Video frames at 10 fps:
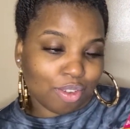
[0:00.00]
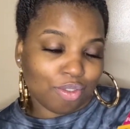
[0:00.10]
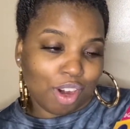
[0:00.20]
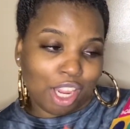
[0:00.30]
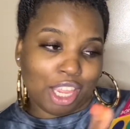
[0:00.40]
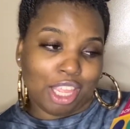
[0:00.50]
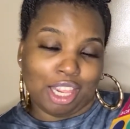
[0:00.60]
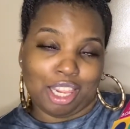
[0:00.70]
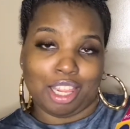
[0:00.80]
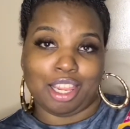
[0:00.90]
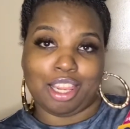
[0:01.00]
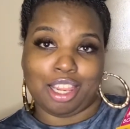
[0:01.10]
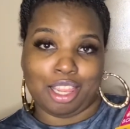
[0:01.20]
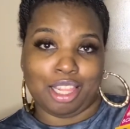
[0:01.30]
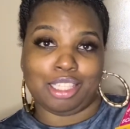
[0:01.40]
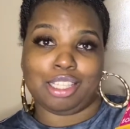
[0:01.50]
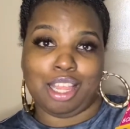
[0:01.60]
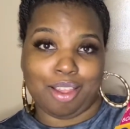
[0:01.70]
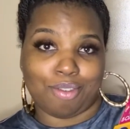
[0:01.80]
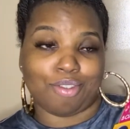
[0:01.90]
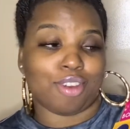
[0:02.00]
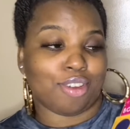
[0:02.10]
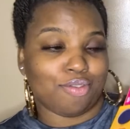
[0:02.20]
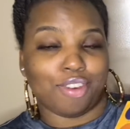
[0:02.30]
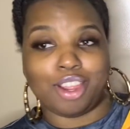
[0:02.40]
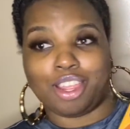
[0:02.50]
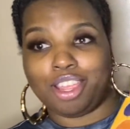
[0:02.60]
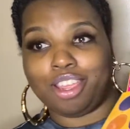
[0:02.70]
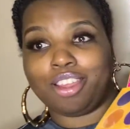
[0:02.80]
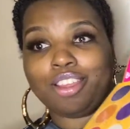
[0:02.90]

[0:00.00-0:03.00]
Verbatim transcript: right here. This lime green here,